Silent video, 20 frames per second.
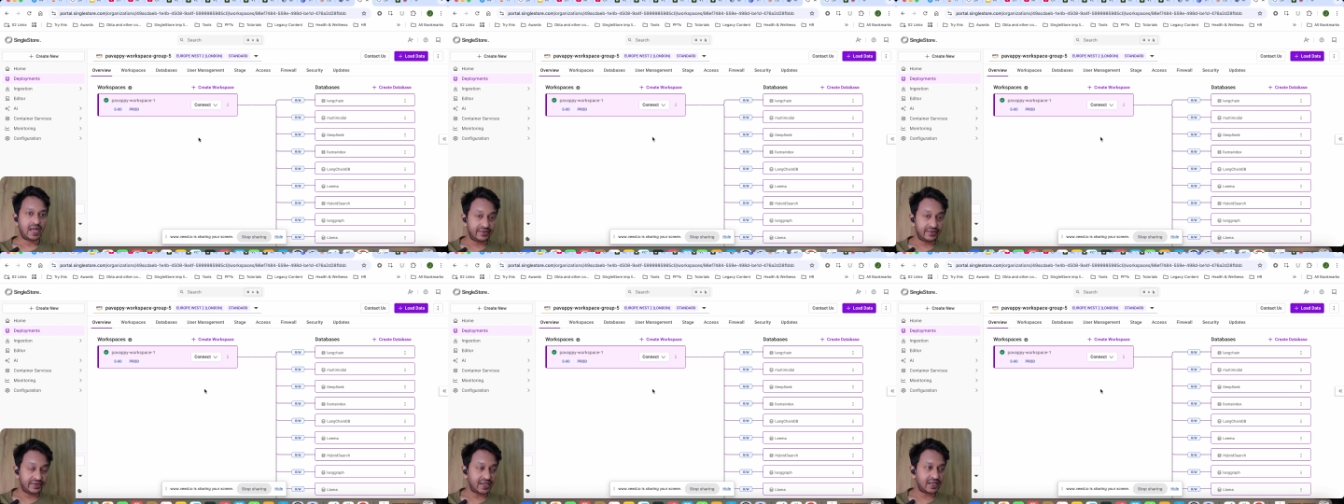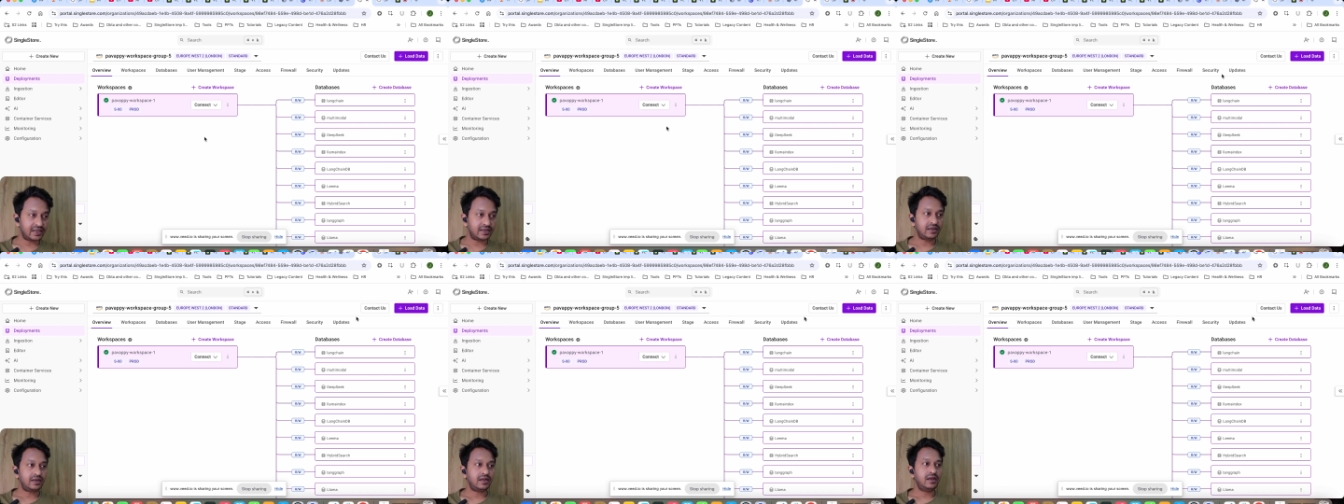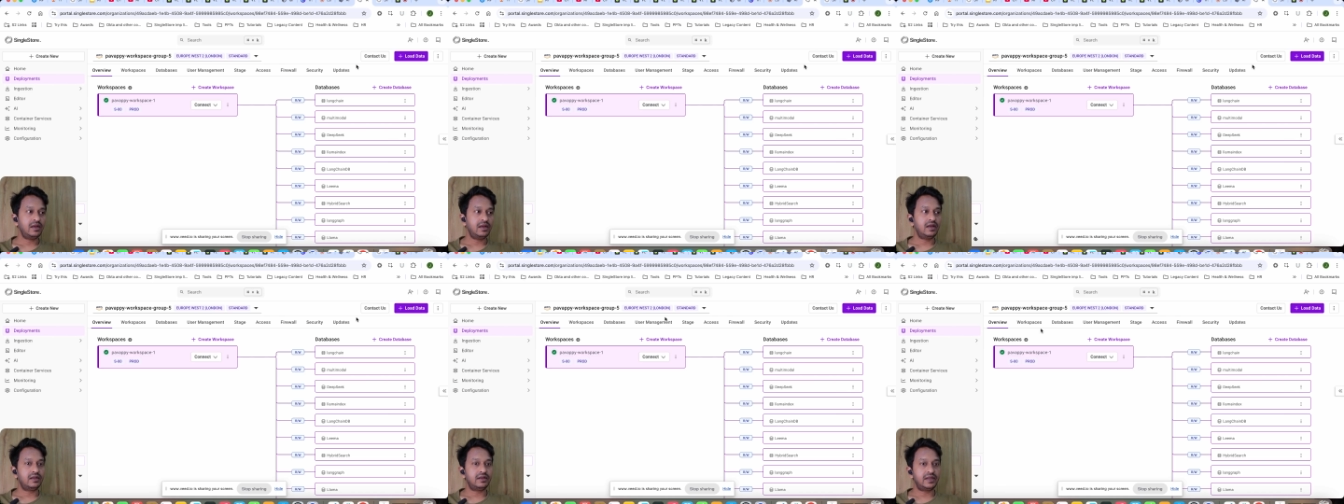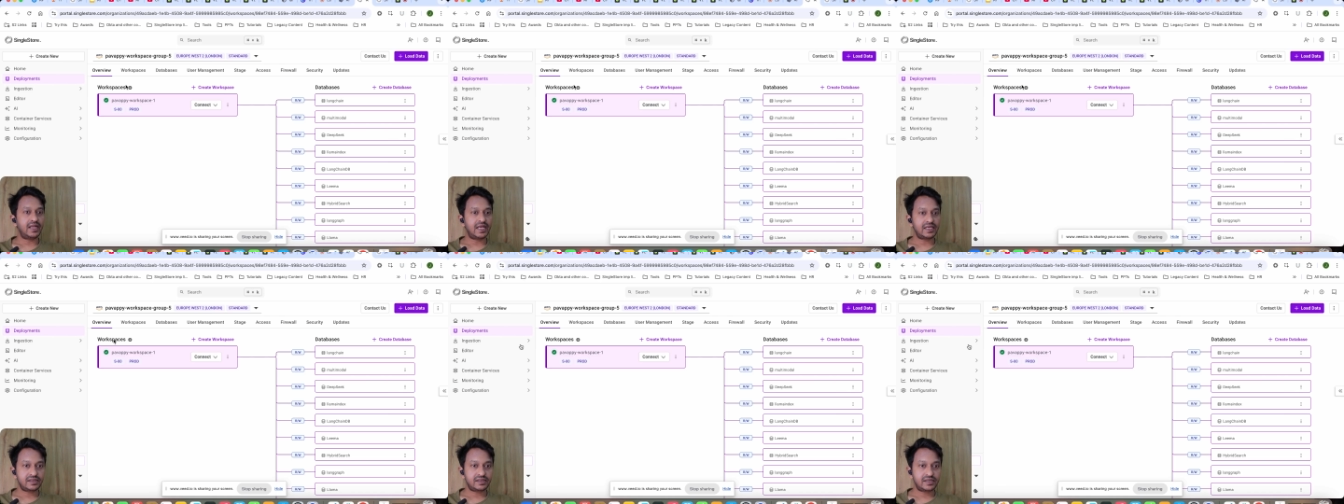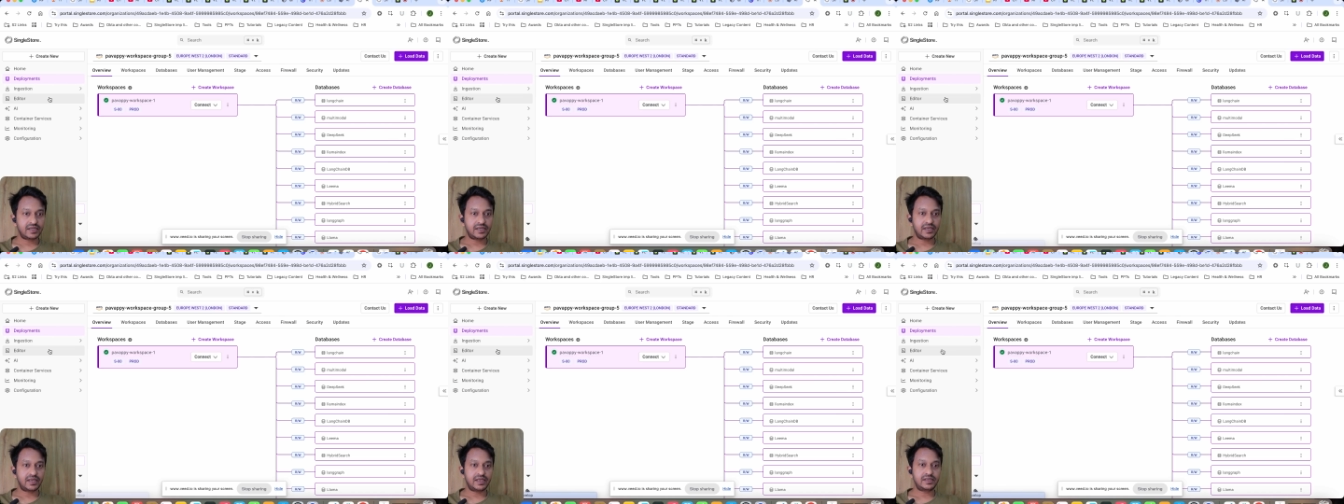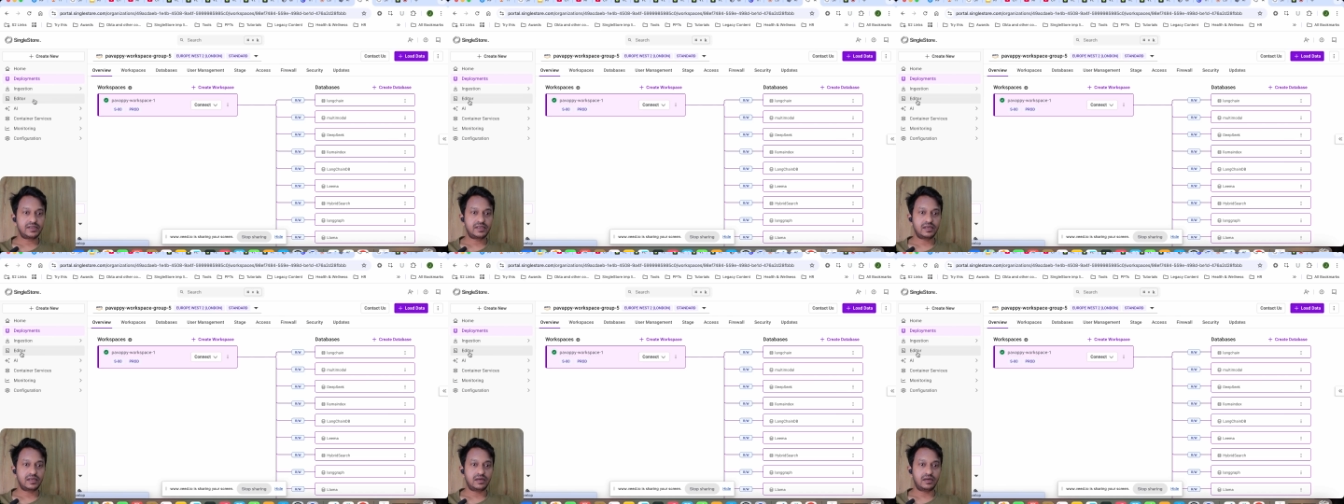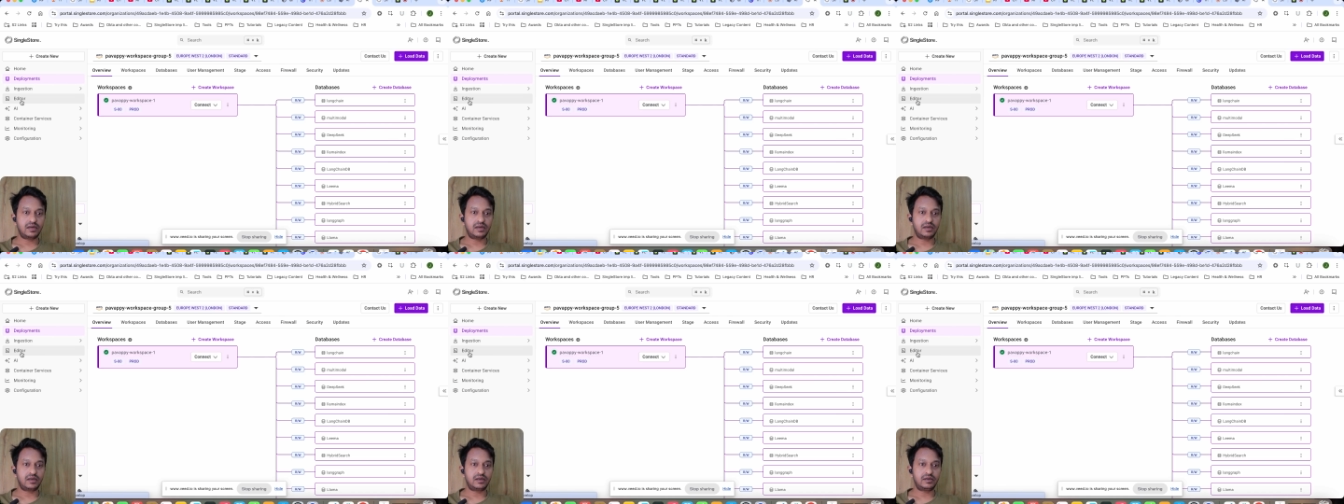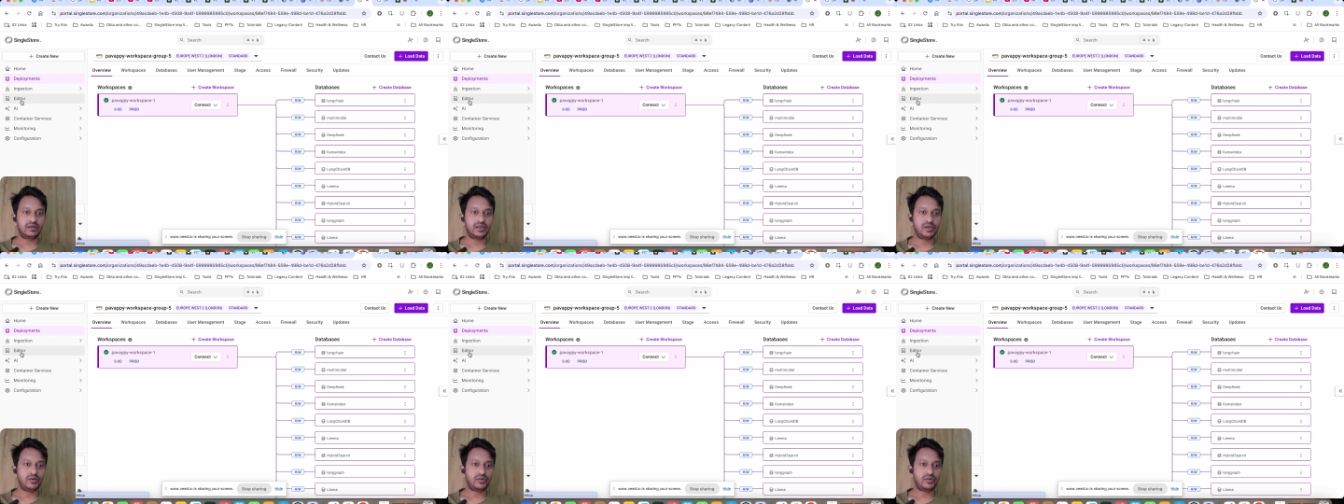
And then next thing is uh,